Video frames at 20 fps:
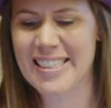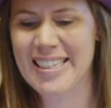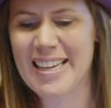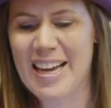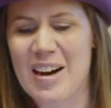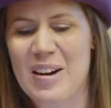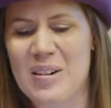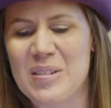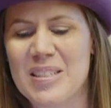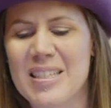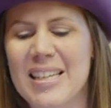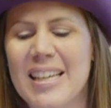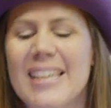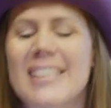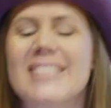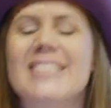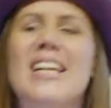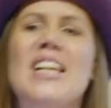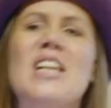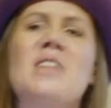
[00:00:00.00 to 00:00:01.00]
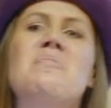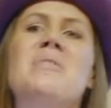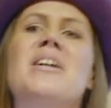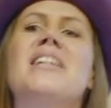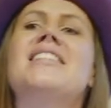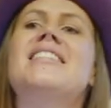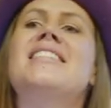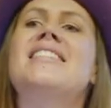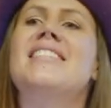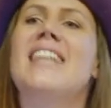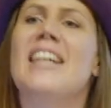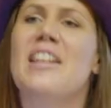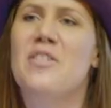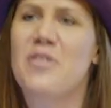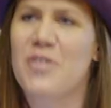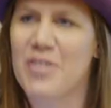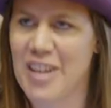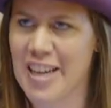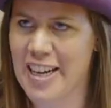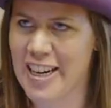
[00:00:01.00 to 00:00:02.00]
out Celebrate
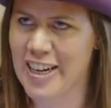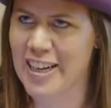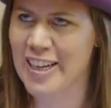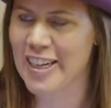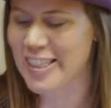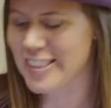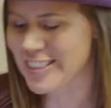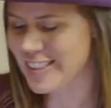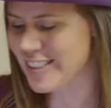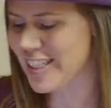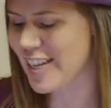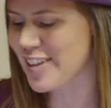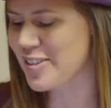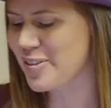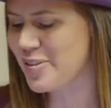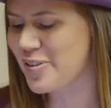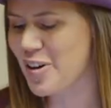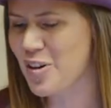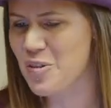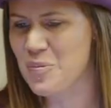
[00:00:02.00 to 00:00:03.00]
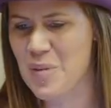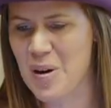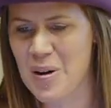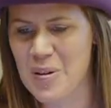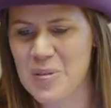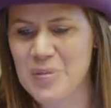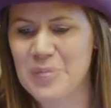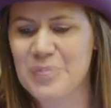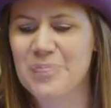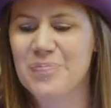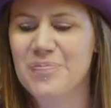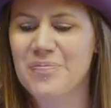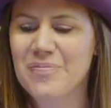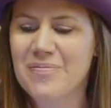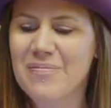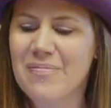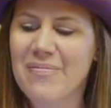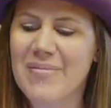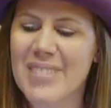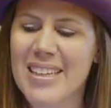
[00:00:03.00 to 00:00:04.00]
self-care instead of FOMO.
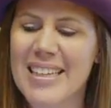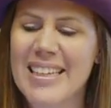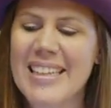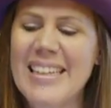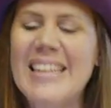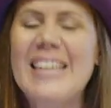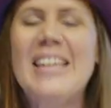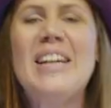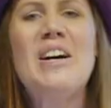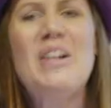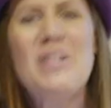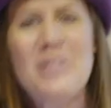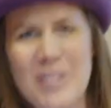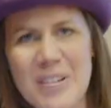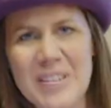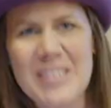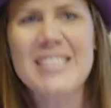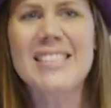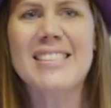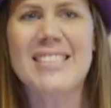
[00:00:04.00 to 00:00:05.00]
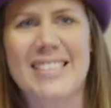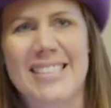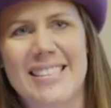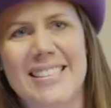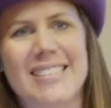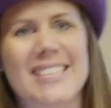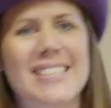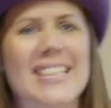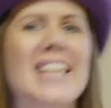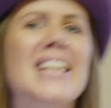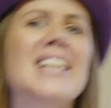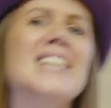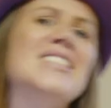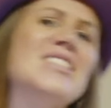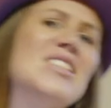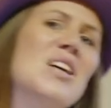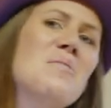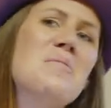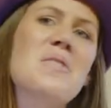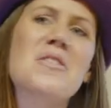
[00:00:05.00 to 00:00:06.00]
For instance, and as
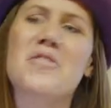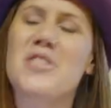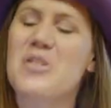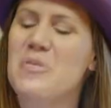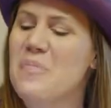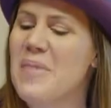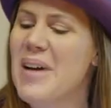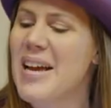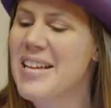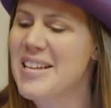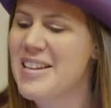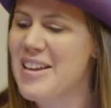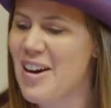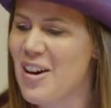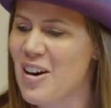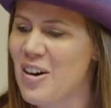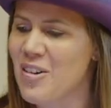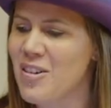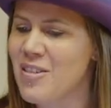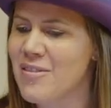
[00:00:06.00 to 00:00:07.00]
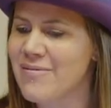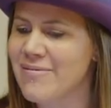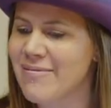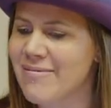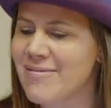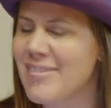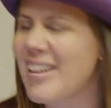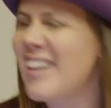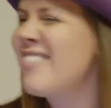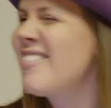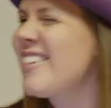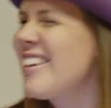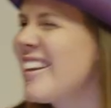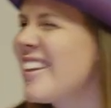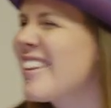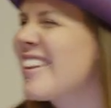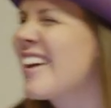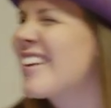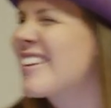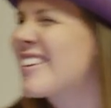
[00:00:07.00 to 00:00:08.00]
some of you may know, I
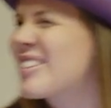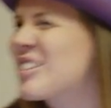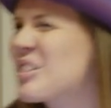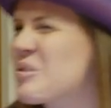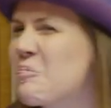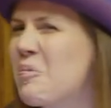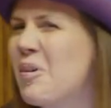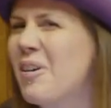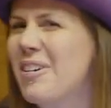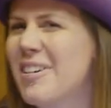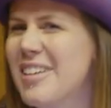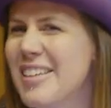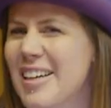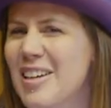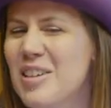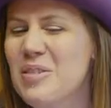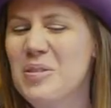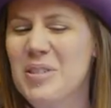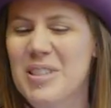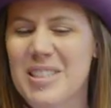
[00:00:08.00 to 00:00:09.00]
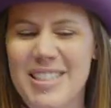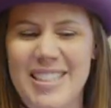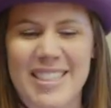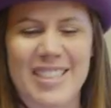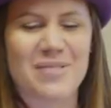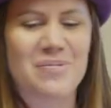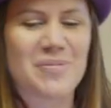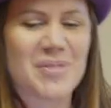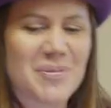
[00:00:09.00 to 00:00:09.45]
really like a good party at a WordCamp.